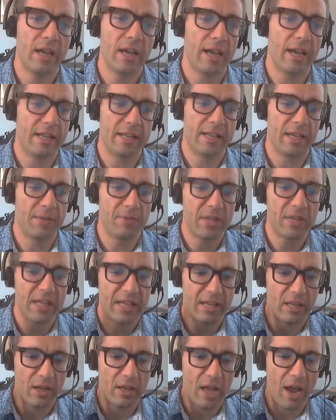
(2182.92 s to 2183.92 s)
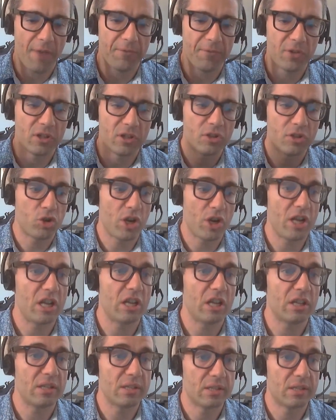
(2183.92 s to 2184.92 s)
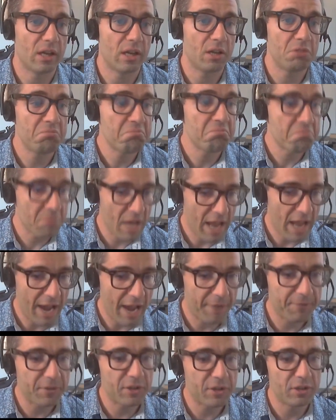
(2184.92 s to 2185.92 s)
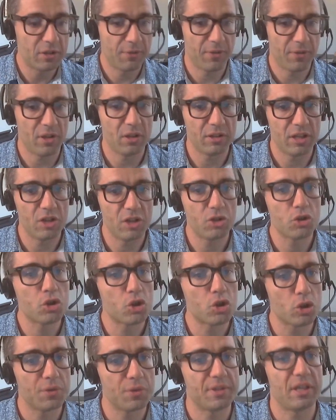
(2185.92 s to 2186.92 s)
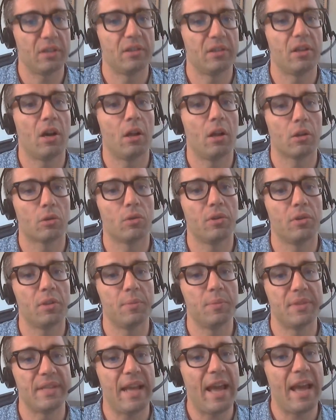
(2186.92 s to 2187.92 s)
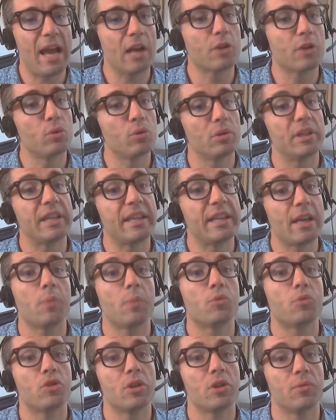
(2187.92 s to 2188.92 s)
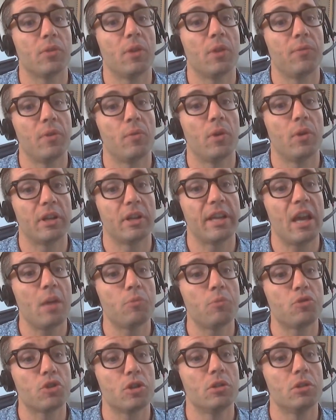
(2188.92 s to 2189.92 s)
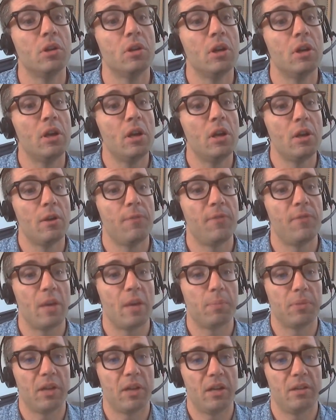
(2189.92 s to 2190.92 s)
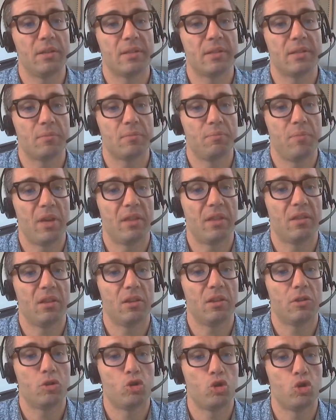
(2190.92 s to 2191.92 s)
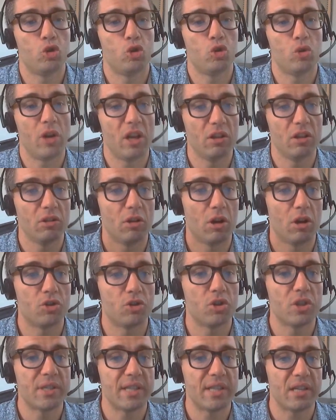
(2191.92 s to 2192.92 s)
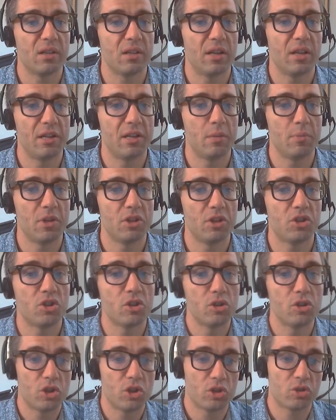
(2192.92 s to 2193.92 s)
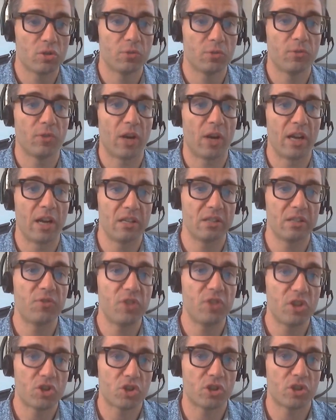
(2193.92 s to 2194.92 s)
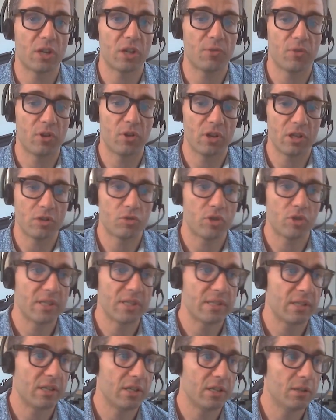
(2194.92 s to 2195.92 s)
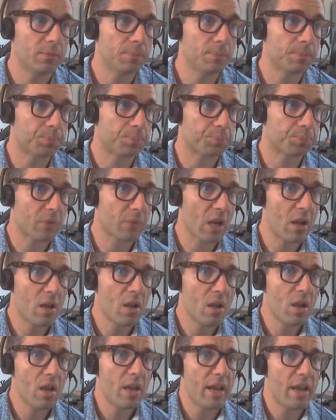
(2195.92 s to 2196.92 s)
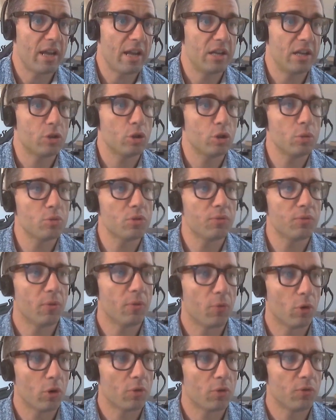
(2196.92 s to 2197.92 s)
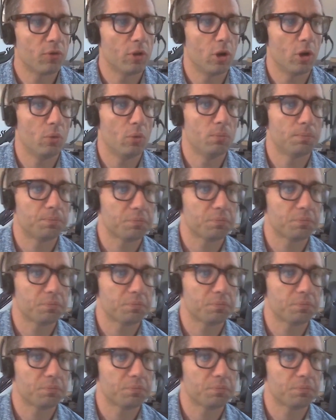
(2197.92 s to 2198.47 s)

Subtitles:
And then we can, after the training is done, after the validation shows that the algorithm is accurately capturing what we want to capture, we apply this method to a larger satellite image just to find this feature that we're interested in. And in terms of a workflow,